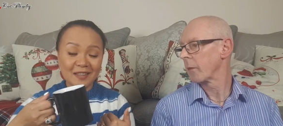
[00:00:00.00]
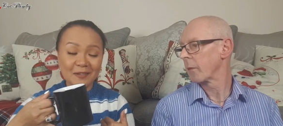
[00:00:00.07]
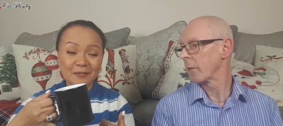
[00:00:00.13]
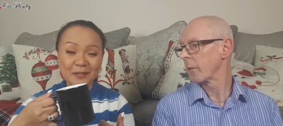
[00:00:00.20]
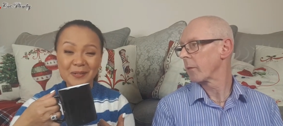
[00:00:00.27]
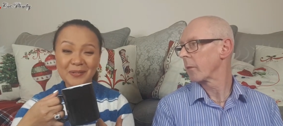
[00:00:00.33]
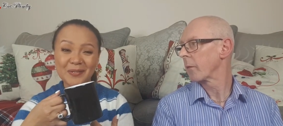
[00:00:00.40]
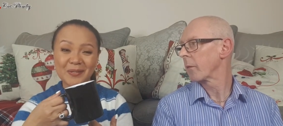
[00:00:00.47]
Speaker 1: see the
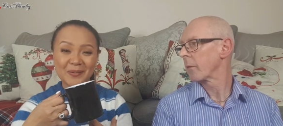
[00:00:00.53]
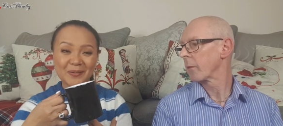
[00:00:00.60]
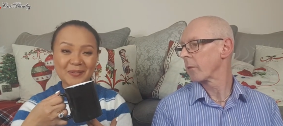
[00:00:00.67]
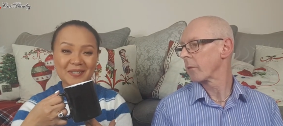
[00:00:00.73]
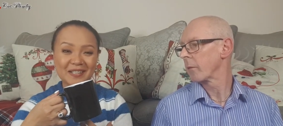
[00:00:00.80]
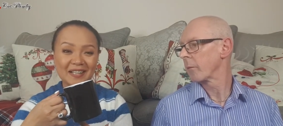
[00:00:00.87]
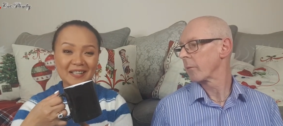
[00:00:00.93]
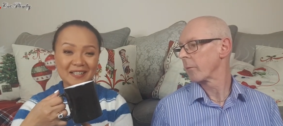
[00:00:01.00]

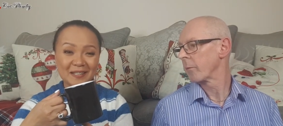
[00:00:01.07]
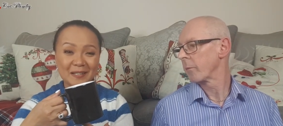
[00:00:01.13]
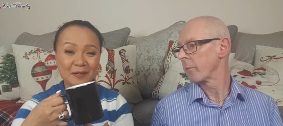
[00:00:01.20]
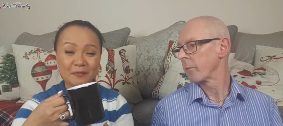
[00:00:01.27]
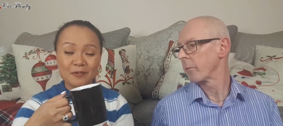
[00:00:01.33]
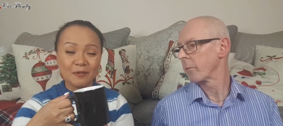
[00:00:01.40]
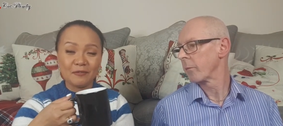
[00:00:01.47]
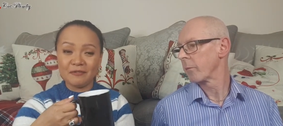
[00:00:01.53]
photos, like
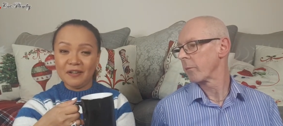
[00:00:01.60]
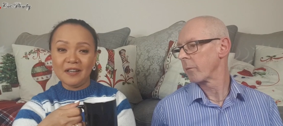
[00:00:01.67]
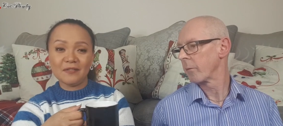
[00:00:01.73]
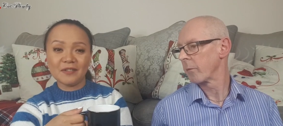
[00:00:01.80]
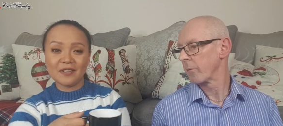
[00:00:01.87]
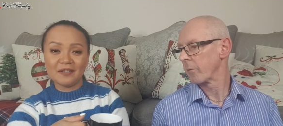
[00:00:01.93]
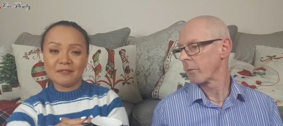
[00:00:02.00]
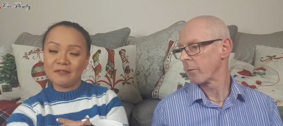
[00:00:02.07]
of your
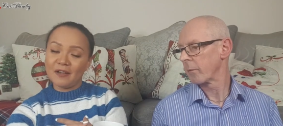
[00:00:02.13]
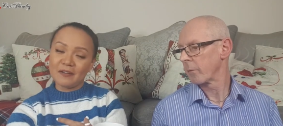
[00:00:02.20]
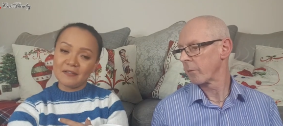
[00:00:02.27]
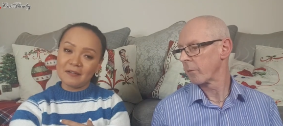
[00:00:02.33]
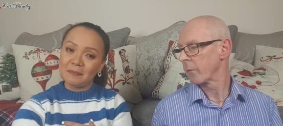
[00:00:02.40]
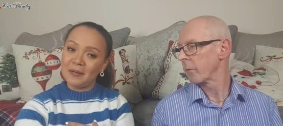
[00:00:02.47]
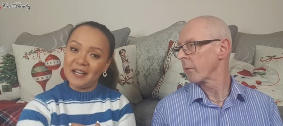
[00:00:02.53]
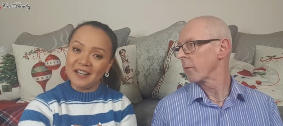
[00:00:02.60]
favorite
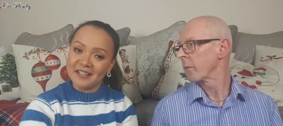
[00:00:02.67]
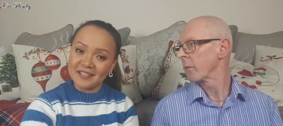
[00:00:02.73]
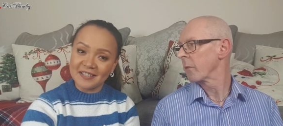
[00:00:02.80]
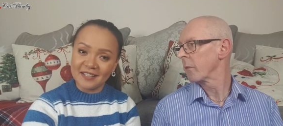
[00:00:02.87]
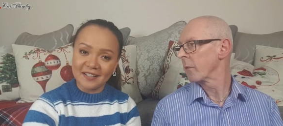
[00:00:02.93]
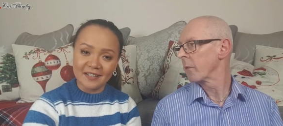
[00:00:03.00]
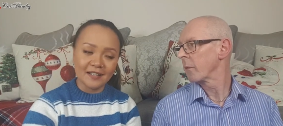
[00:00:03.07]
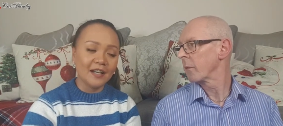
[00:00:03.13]

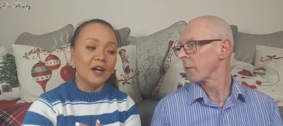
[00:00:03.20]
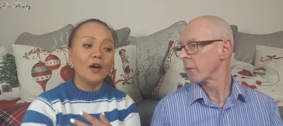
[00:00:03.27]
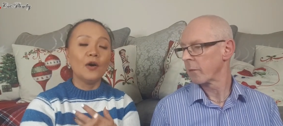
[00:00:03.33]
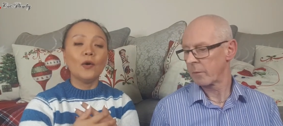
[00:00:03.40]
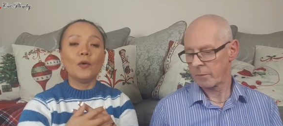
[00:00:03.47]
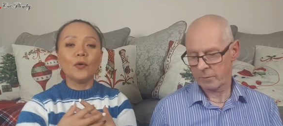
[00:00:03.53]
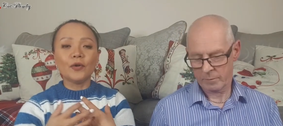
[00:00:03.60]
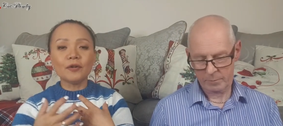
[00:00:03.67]
person,
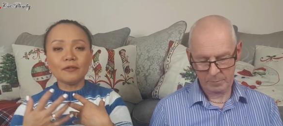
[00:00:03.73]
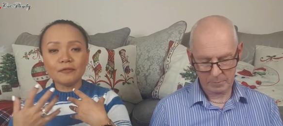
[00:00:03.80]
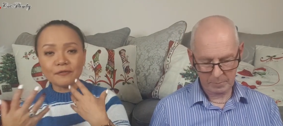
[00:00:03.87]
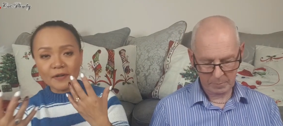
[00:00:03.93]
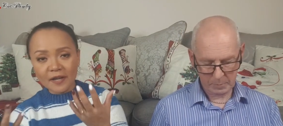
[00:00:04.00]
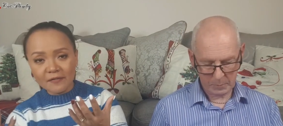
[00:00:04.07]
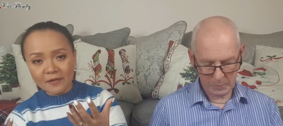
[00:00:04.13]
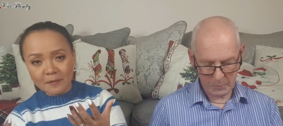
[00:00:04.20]
or your
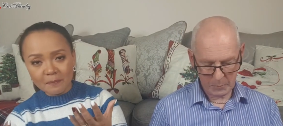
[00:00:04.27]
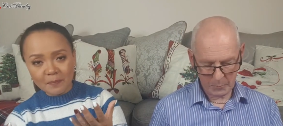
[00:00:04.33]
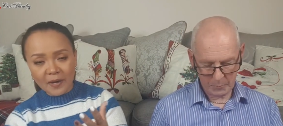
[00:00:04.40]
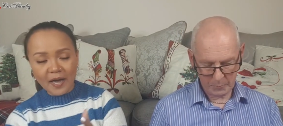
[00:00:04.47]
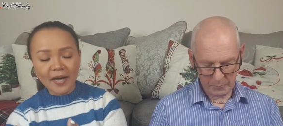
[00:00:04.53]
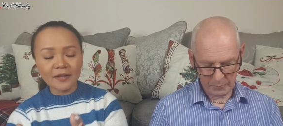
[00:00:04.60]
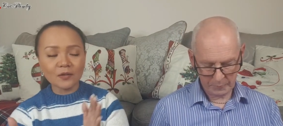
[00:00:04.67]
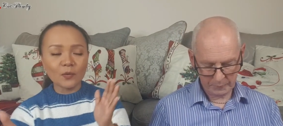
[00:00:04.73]
favorite
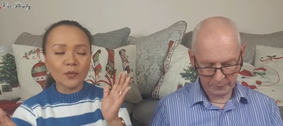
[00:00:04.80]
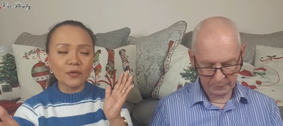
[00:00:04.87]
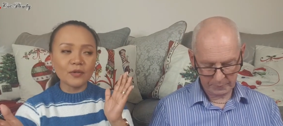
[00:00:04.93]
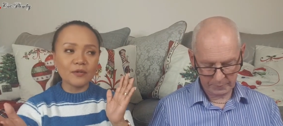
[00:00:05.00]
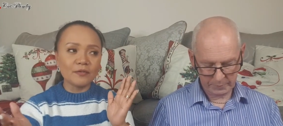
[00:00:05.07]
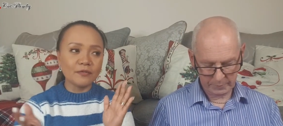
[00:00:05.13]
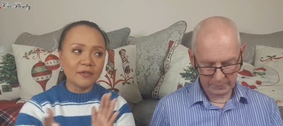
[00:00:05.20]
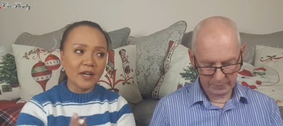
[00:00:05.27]
pet, or
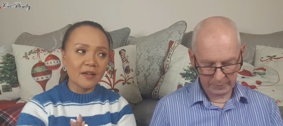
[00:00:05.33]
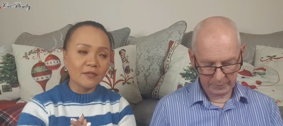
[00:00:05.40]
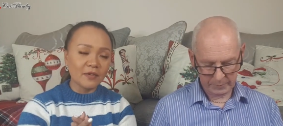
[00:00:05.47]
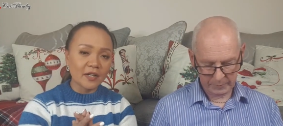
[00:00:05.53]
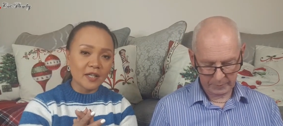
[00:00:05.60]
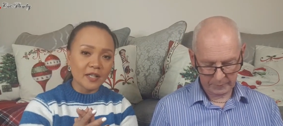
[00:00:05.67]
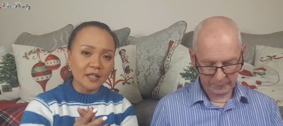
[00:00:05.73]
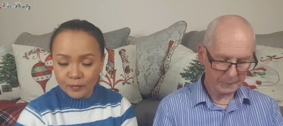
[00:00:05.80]
your
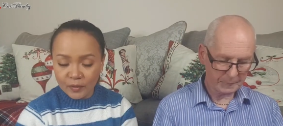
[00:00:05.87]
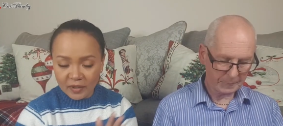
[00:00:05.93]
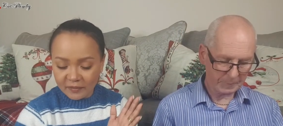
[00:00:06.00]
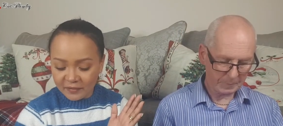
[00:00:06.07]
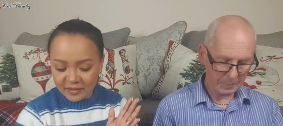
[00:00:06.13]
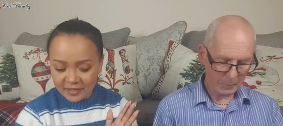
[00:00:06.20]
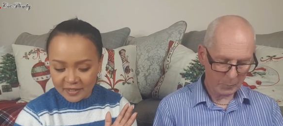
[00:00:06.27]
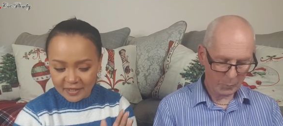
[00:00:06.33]
favorite
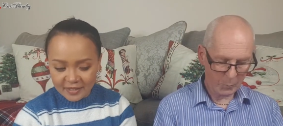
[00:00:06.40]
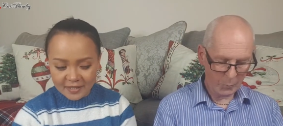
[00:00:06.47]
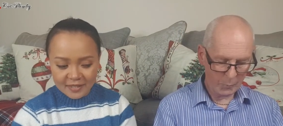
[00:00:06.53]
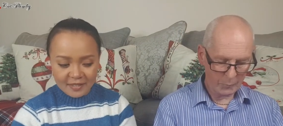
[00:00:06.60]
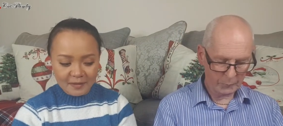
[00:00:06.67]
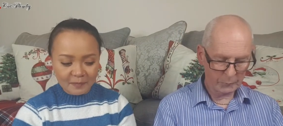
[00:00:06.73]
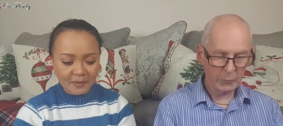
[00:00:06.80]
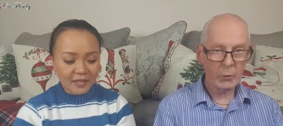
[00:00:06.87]
whatever it
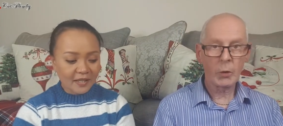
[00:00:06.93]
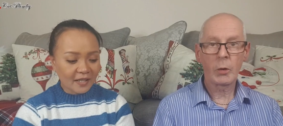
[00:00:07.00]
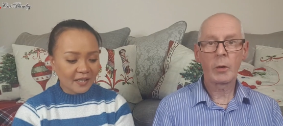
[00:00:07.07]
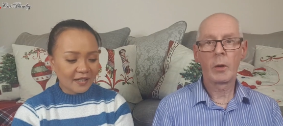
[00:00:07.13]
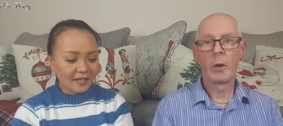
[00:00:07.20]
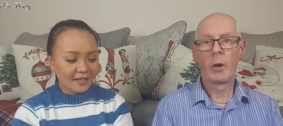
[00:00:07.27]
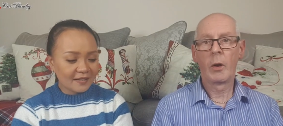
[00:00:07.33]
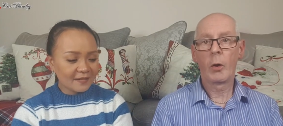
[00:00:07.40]
is. But
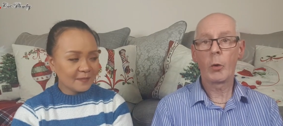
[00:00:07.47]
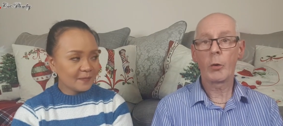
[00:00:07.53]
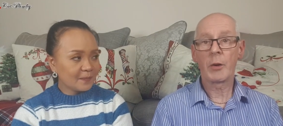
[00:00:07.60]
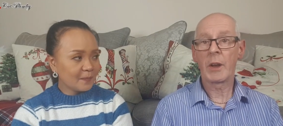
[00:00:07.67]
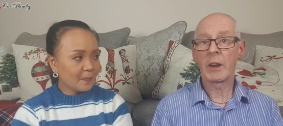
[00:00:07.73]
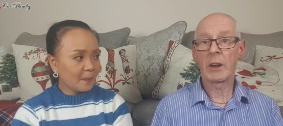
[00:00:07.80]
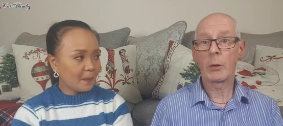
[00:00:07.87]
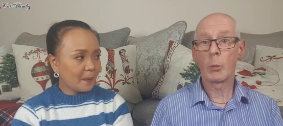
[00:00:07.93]
yeah.
Speaker 2: Or
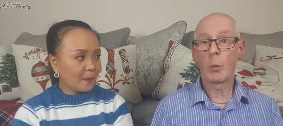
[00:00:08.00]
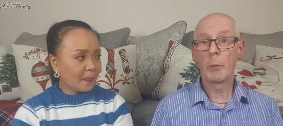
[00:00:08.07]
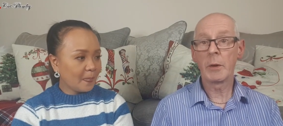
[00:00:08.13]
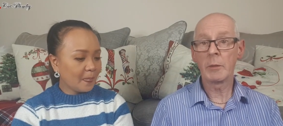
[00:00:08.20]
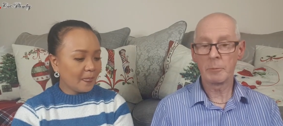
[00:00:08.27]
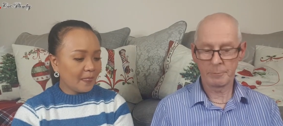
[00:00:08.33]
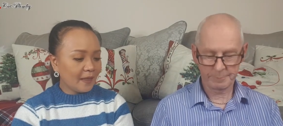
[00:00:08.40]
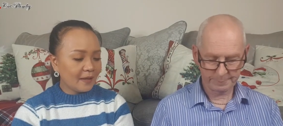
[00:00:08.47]
a naked
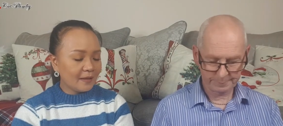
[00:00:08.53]
woman.